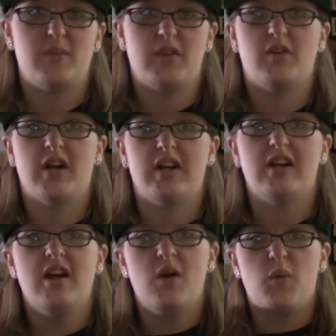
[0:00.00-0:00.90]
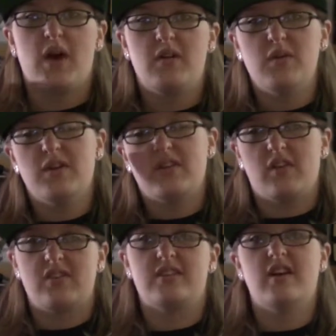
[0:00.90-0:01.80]
in the Great White North,
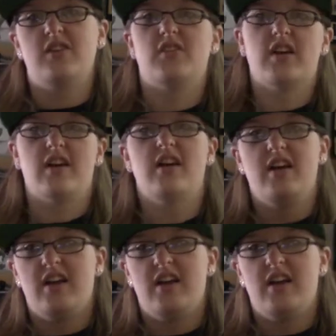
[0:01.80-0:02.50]
Arctic Tundra.